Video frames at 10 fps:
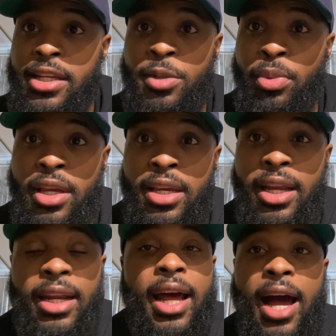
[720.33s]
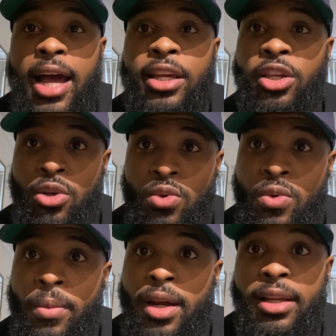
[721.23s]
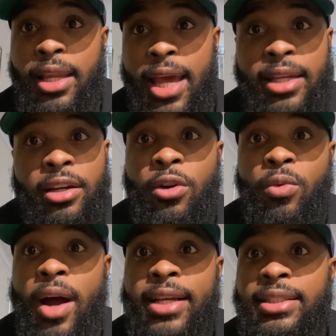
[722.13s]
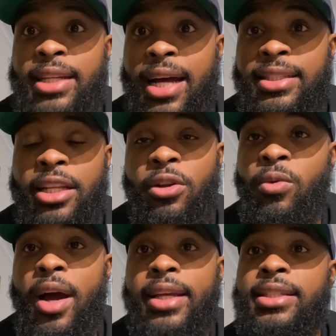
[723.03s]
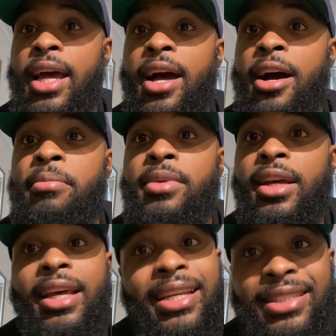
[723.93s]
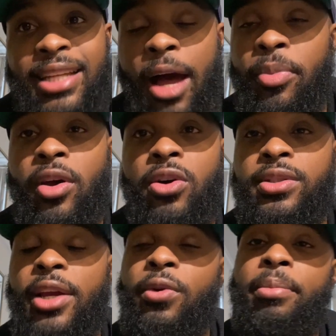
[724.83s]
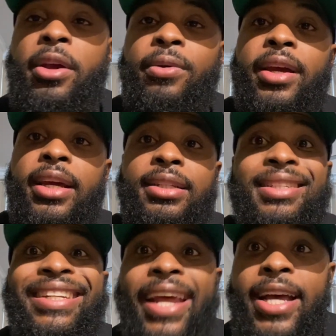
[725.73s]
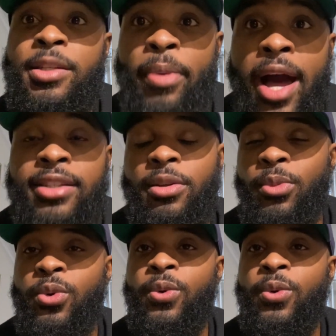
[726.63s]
speed and the IQ, landing the right shots at the right time and stopping Jose Ramirez. That's possible.